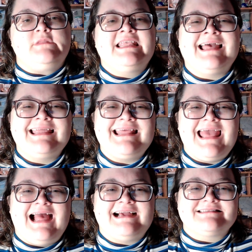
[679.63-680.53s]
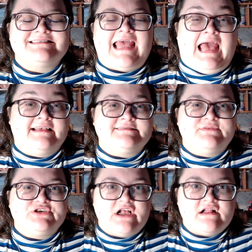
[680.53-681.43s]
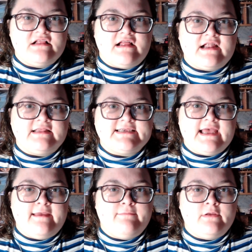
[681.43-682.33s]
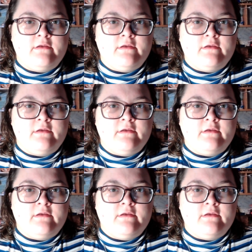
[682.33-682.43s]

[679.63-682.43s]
kind of acts as Michelle a lot of the time.